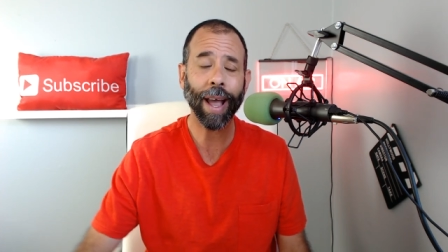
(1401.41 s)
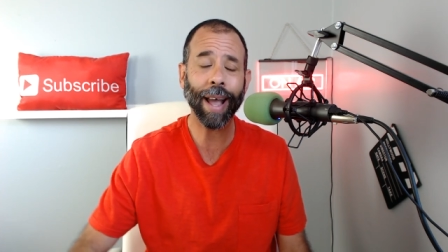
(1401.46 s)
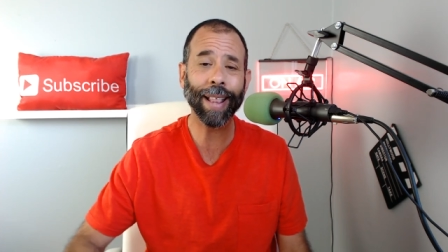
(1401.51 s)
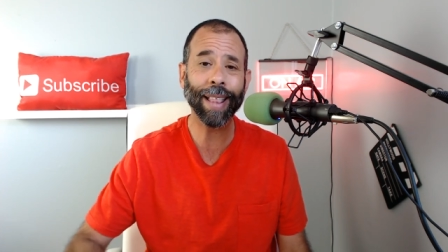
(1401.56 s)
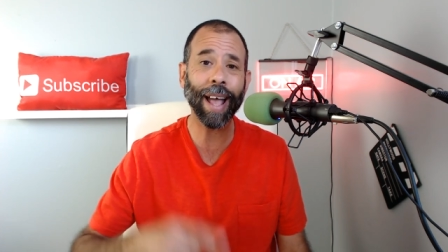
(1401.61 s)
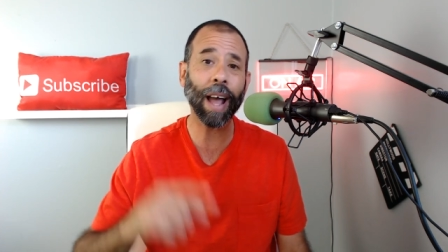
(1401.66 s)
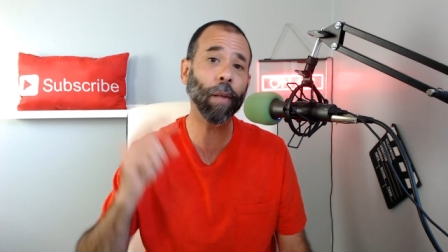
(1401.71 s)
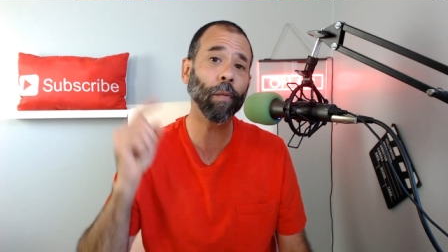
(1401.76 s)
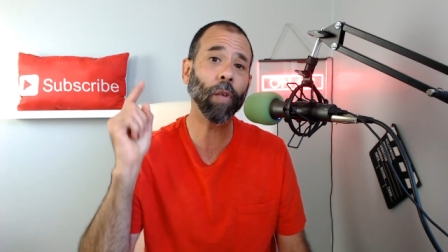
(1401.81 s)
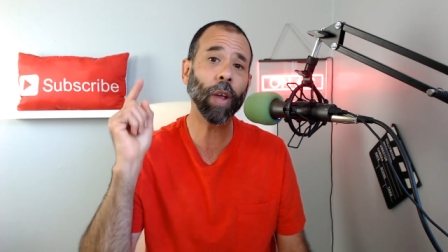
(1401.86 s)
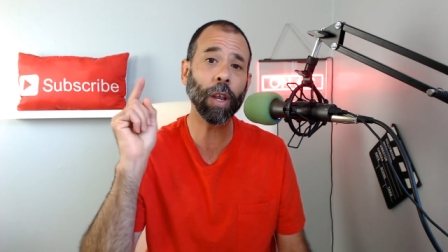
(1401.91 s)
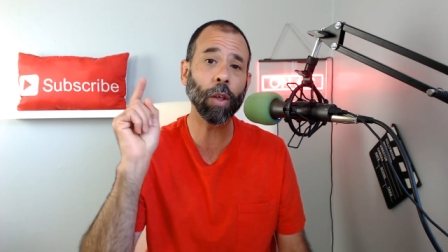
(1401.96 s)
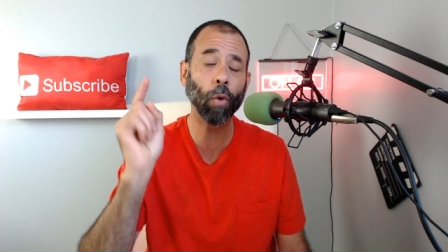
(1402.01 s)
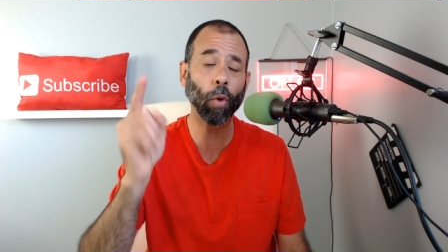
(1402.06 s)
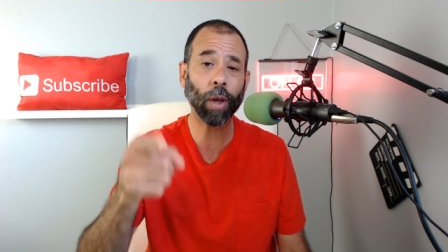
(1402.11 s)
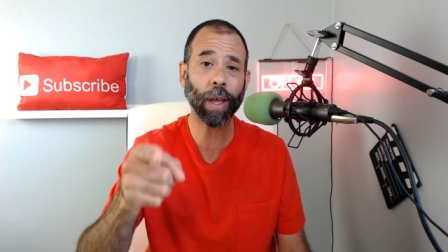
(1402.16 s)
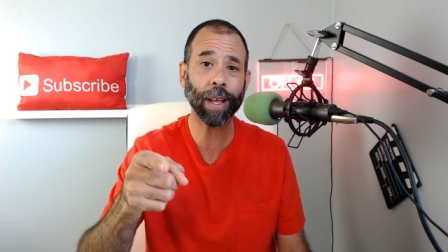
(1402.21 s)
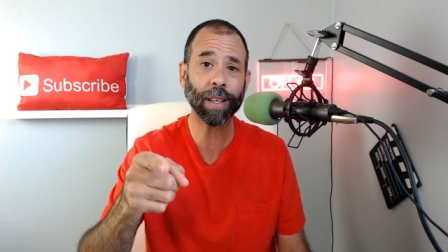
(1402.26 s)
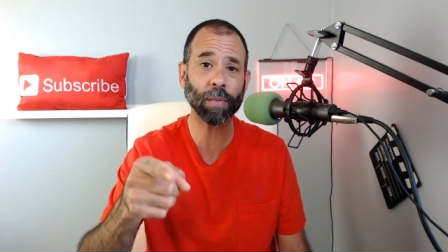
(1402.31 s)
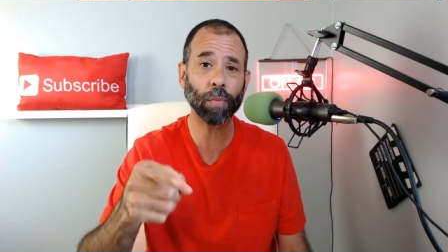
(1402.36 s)
and that
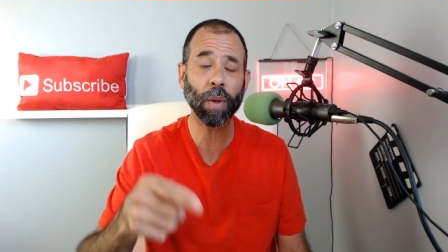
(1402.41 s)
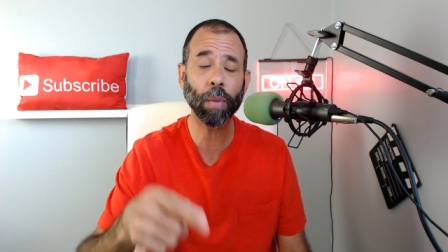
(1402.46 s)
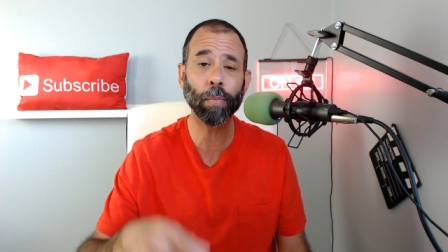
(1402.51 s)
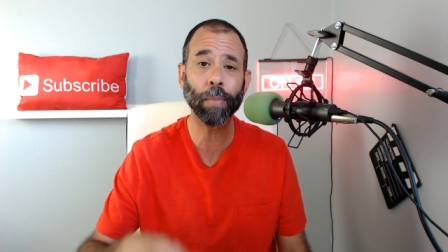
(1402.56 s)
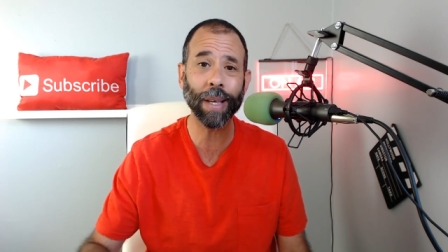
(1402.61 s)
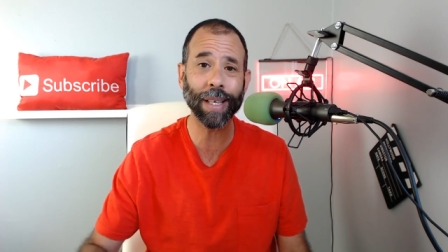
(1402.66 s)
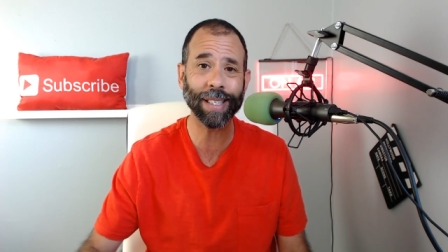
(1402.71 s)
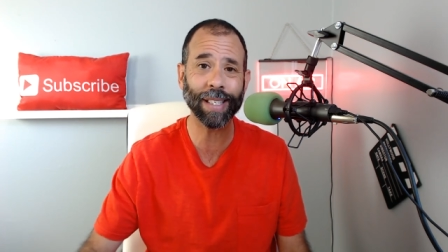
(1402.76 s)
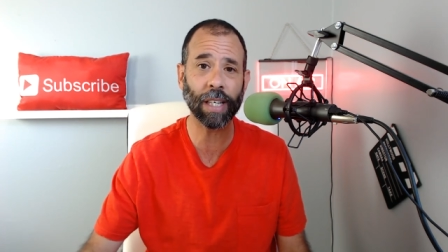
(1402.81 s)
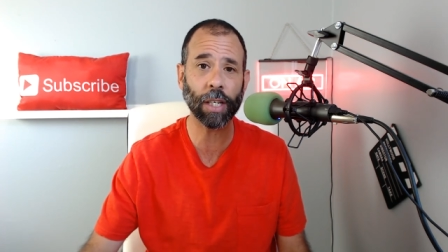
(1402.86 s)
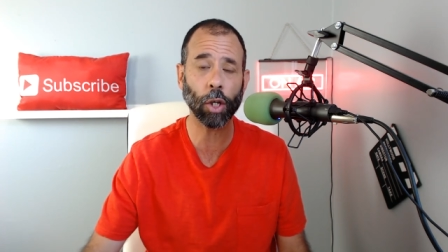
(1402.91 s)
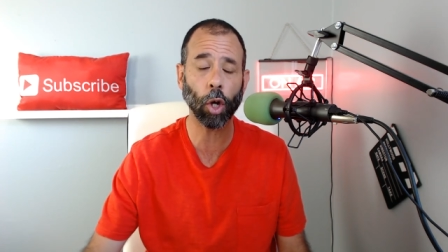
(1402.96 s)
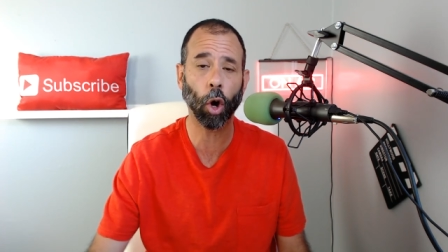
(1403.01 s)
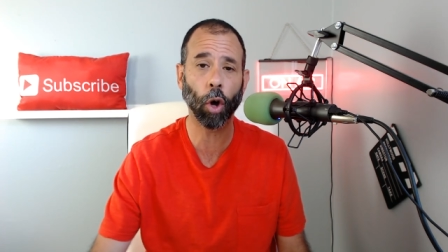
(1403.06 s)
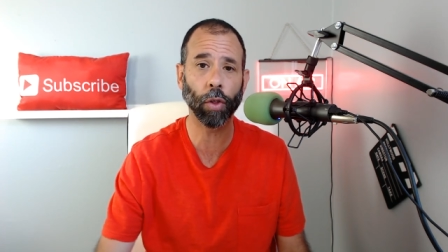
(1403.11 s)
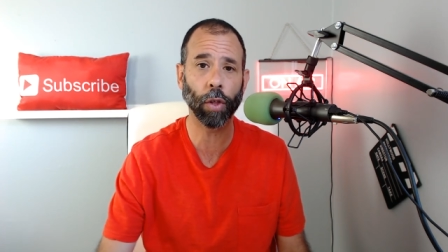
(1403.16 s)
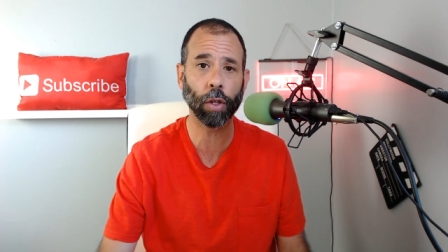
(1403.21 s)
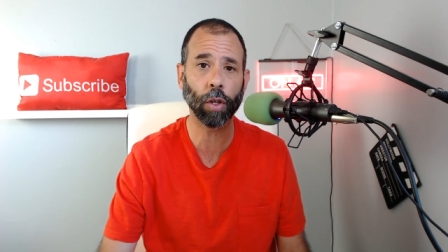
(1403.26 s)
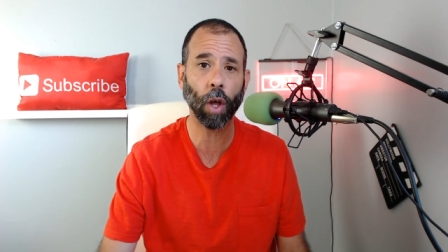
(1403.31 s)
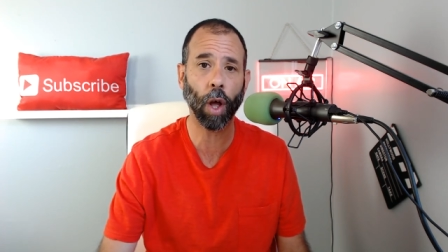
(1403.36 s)
video gets me business
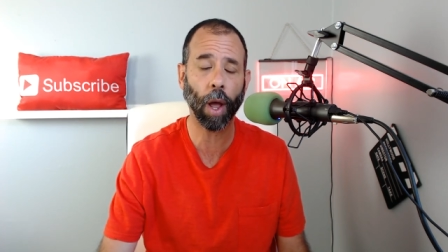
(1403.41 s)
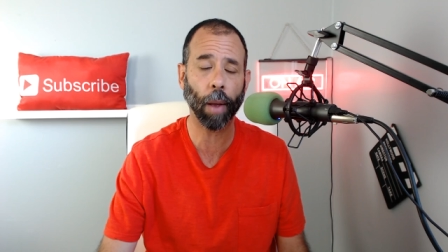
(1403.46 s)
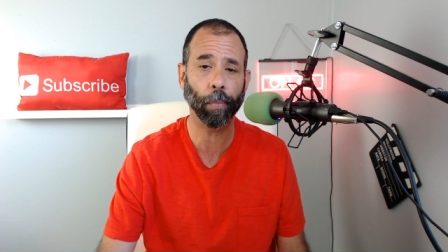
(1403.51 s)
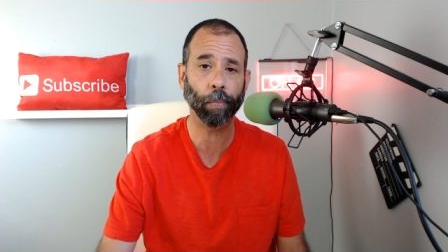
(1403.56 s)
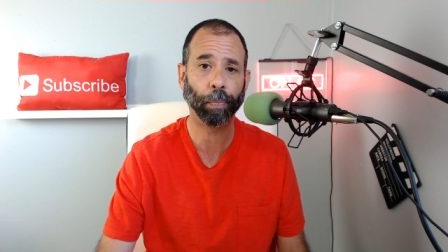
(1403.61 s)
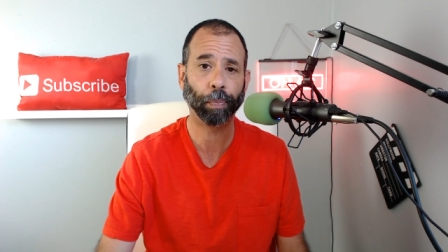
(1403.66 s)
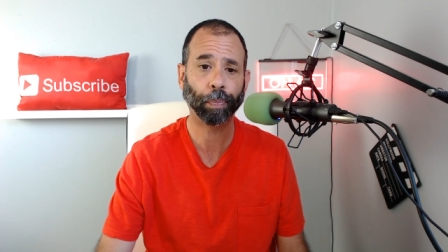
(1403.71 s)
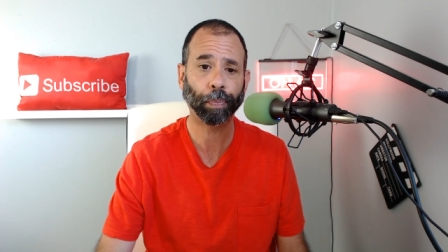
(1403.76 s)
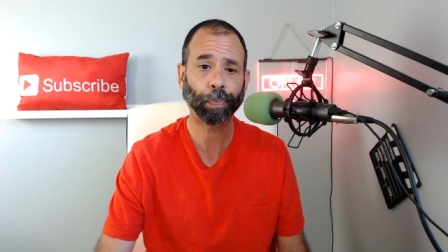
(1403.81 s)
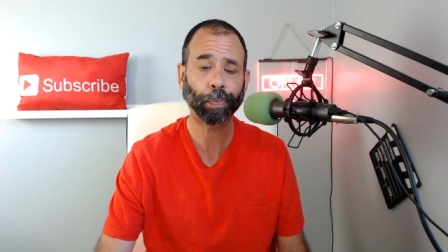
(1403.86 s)
all the time.